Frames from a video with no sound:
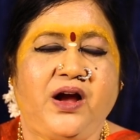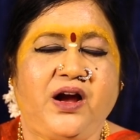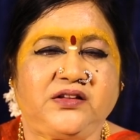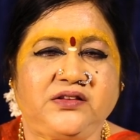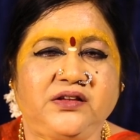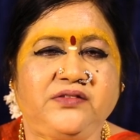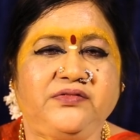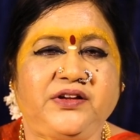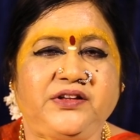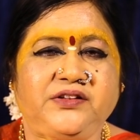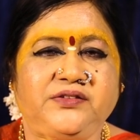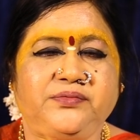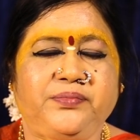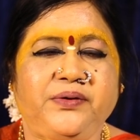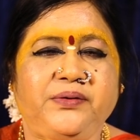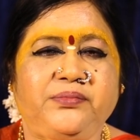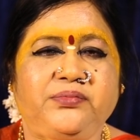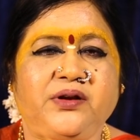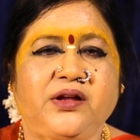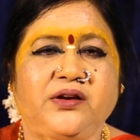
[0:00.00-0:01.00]
Otherwise,
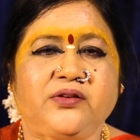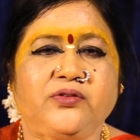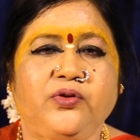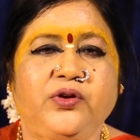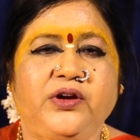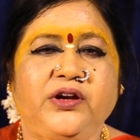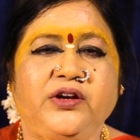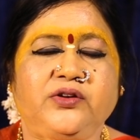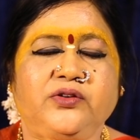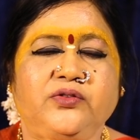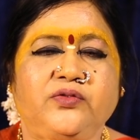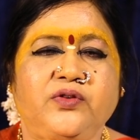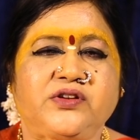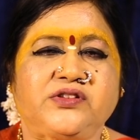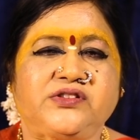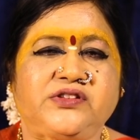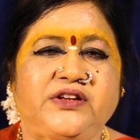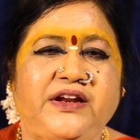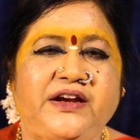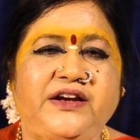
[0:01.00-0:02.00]
people are going
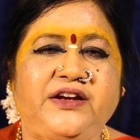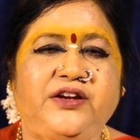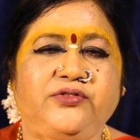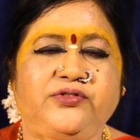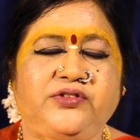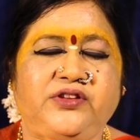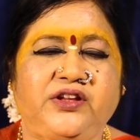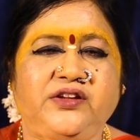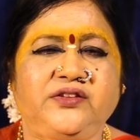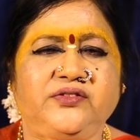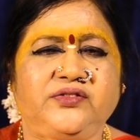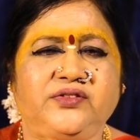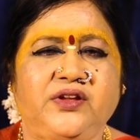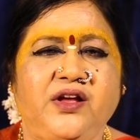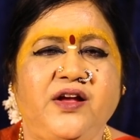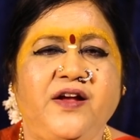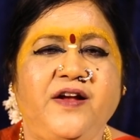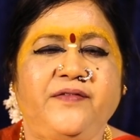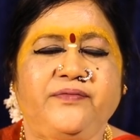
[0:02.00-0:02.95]
towards negative things.